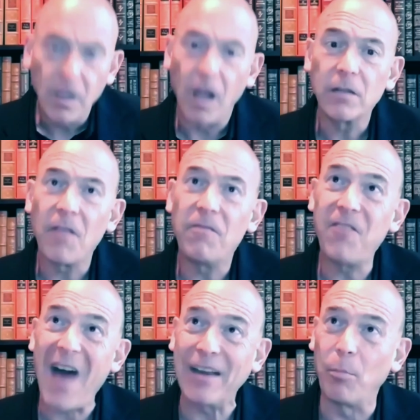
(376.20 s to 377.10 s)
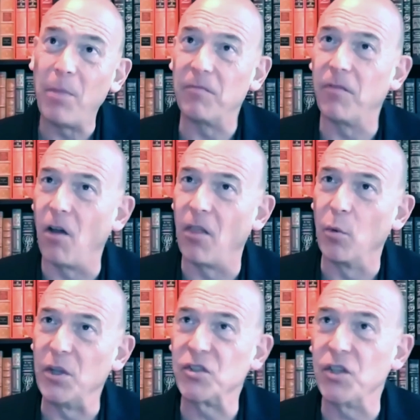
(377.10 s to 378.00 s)
The final pitfall that
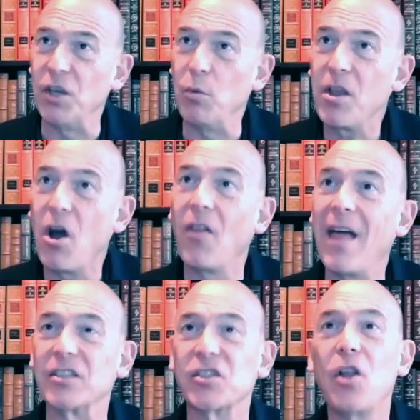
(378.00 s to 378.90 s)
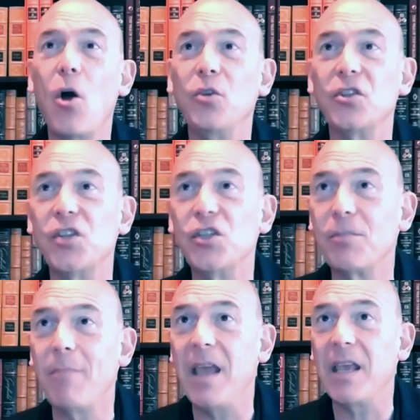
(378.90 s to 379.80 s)
we see, we call that slow
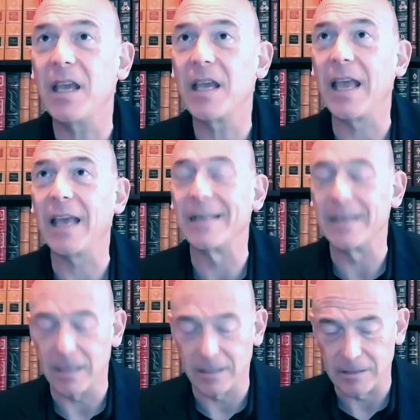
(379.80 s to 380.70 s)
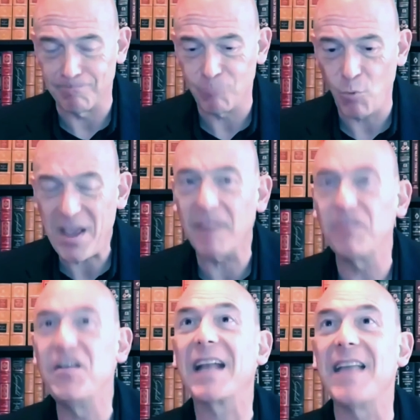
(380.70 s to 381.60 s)
decision making, and we kind
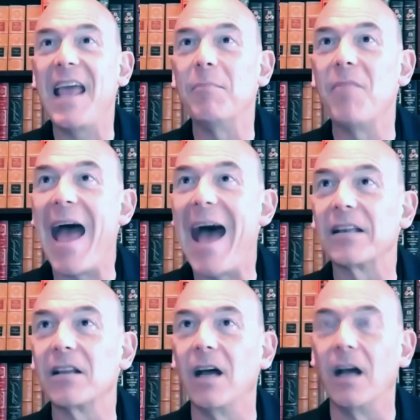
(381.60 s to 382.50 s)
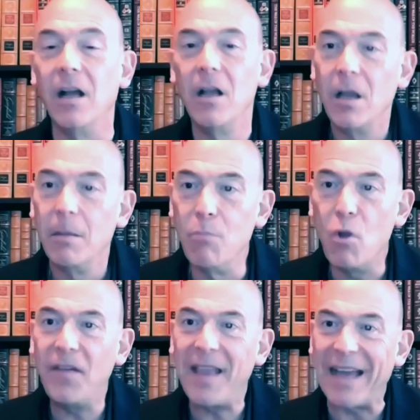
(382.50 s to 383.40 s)
of nicknamed that
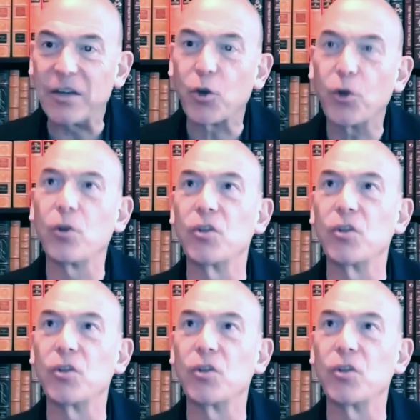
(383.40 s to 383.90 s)
moving at turtle